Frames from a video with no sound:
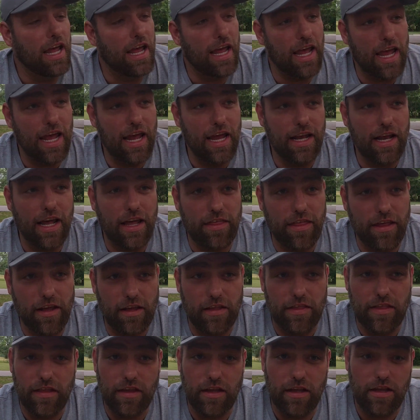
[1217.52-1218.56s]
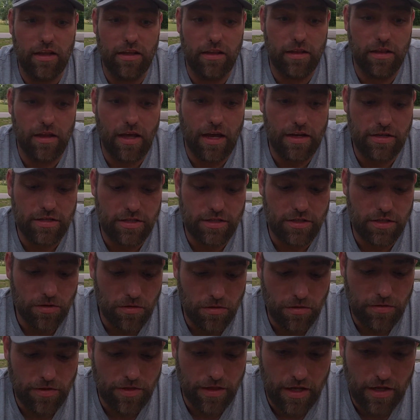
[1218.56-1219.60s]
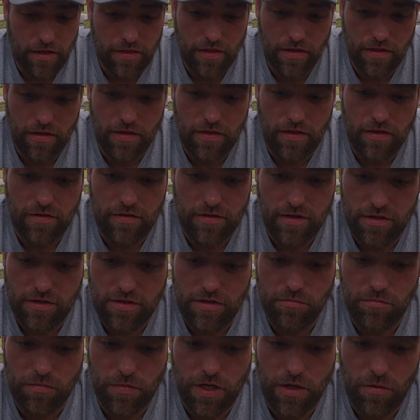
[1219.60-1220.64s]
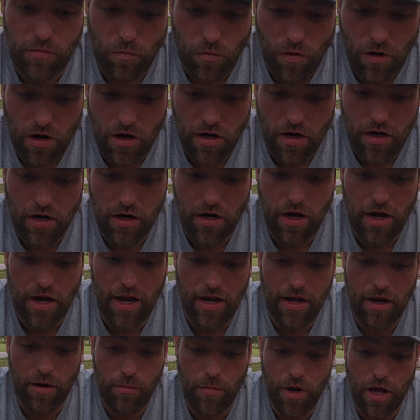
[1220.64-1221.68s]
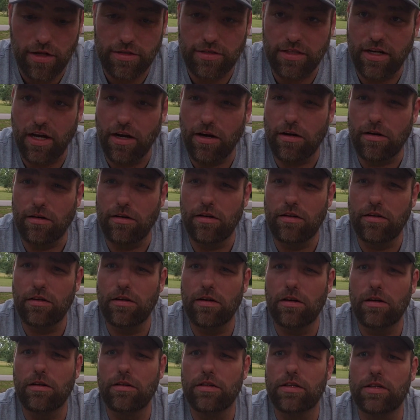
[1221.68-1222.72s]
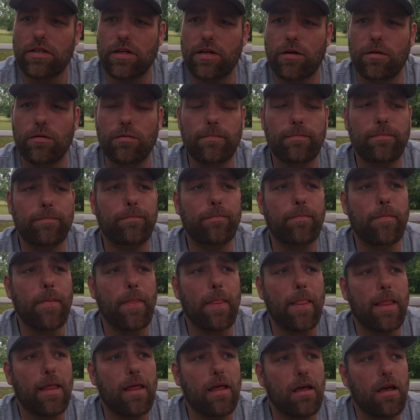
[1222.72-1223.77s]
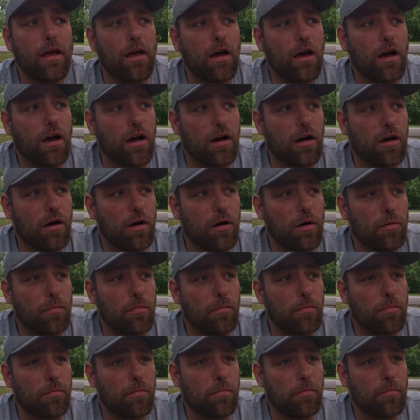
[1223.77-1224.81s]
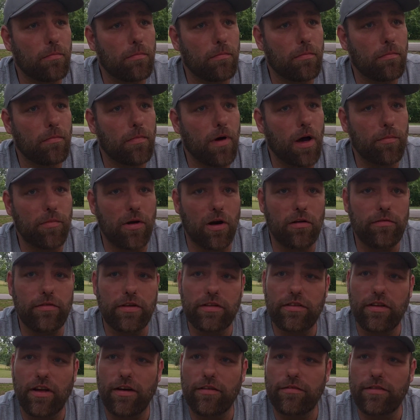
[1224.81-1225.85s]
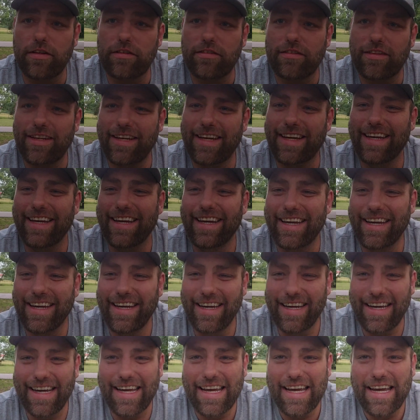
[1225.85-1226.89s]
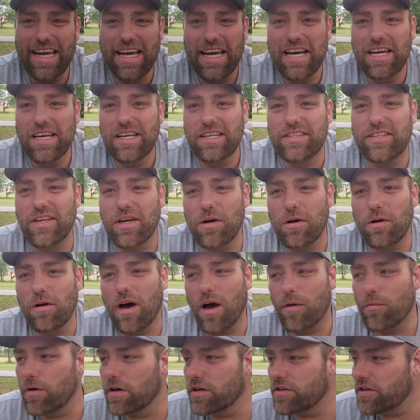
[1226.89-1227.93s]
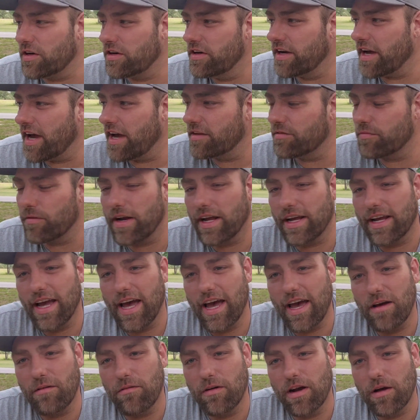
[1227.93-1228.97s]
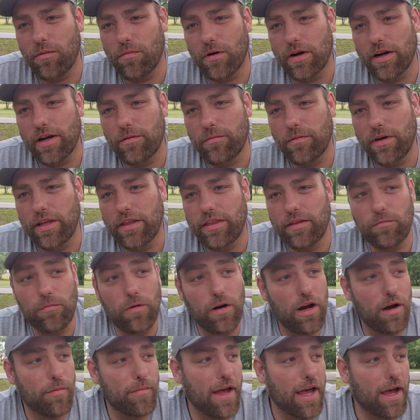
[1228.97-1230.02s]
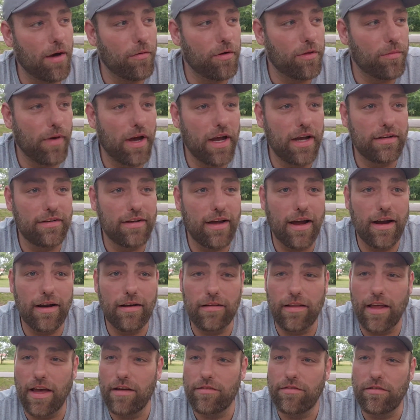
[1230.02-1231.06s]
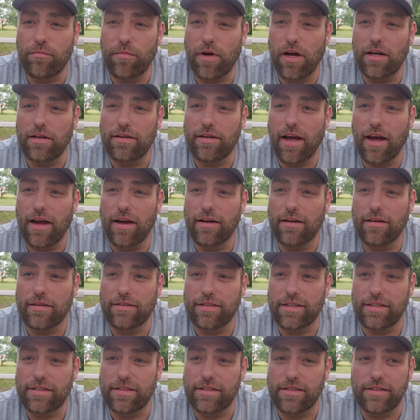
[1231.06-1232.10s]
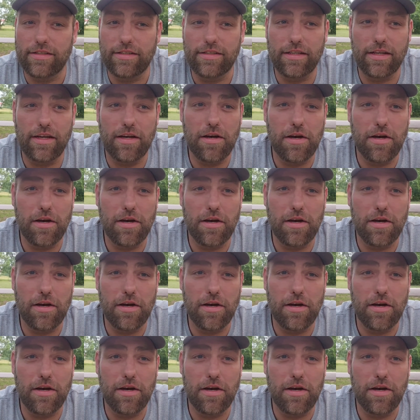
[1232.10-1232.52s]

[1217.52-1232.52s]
And I still think that the system can work, and I'm not scared. So, I'm nervous, obviously. So I want to show you guys what I got, what I'm working with, and where I'm at with my entire life and my entire existence.